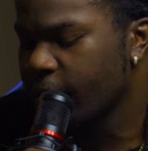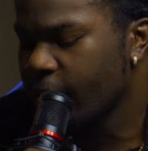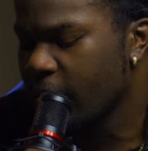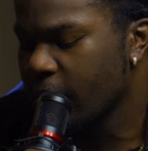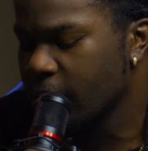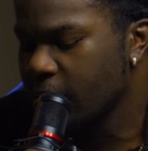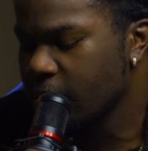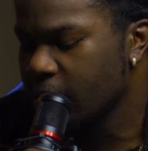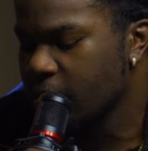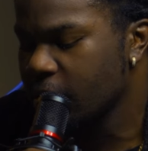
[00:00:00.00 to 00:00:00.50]

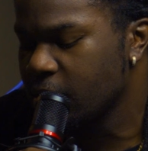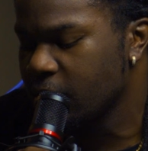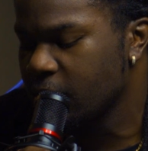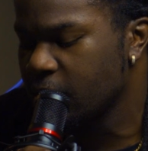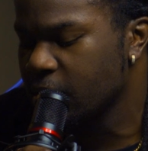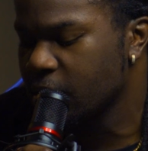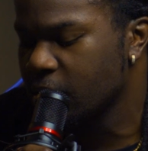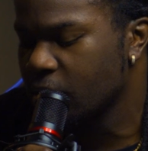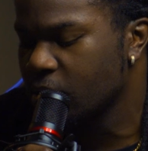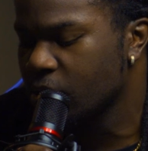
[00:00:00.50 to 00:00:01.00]
fact that she is
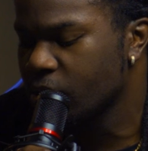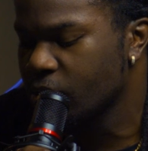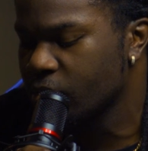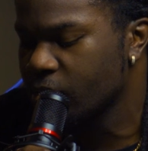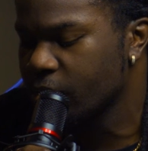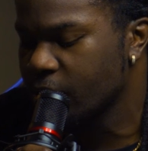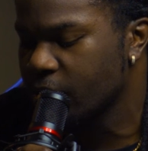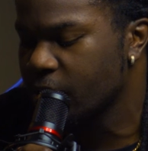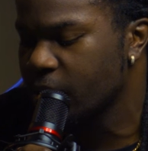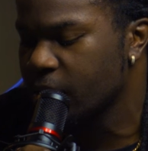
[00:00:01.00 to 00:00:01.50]
this
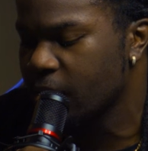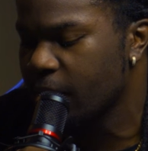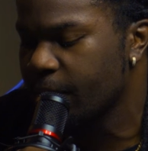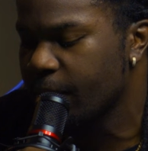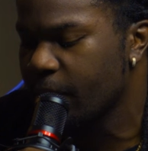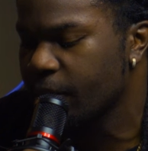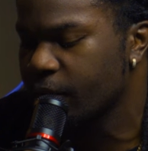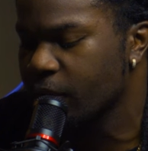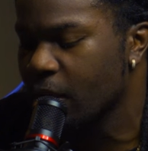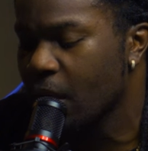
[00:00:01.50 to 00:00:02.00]
delusional and she's saying
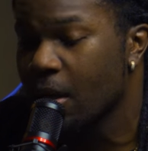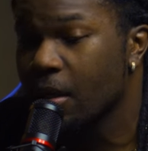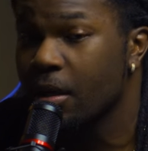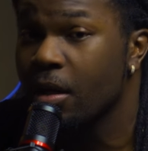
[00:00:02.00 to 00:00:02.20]
people,